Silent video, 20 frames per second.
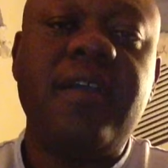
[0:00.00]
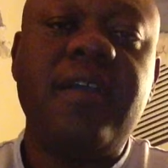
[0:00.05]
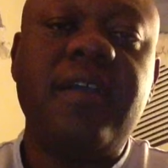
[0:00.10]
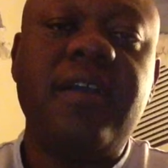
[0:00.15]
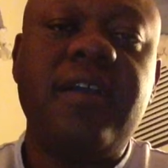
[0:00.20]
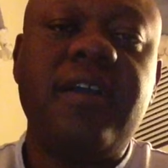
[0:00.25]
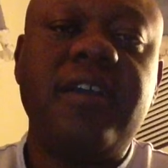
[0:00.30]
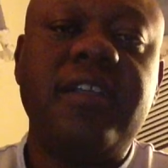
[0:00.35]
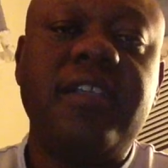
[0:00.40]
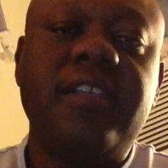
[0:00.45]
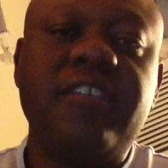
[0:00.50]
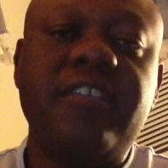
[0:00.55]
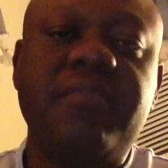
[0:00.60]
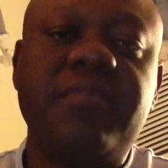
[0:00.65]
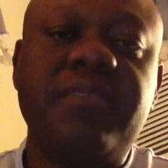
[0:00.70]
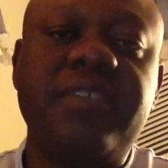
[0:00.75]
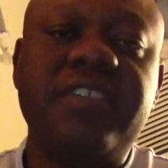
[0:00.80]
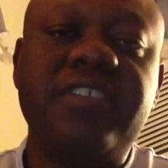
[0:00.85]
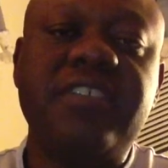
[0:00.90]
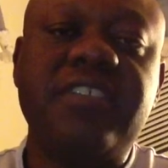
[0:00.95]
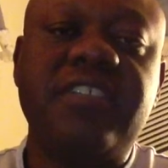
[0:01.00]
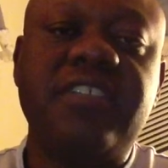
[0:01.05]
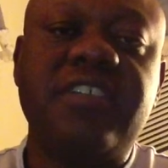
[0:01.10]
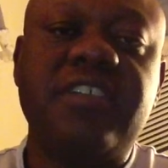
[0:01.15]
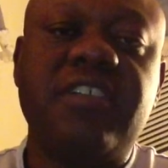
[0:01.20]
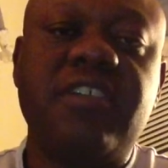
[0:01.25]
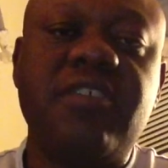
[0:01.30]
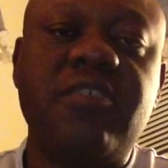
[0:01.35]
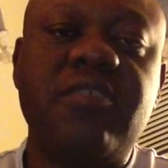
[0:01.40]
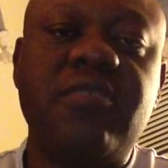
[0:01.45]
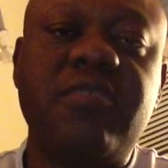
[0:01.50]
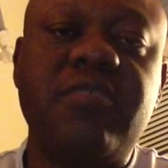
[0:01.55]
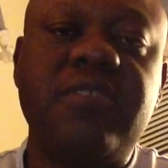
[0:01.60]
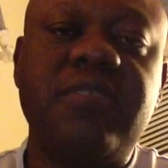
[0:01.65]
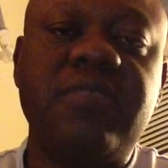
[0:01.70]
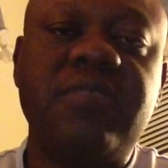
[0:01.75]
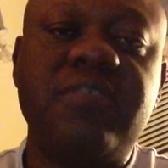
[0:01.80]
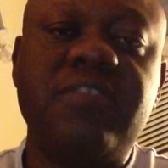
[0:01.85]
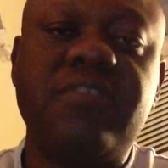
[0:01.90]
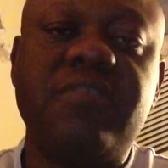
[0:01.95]
another place to go,
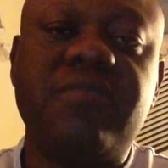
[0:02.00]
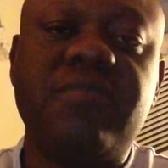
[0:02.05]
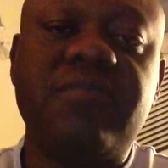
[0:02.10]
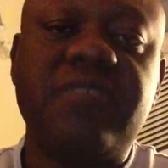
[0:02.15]
and we just really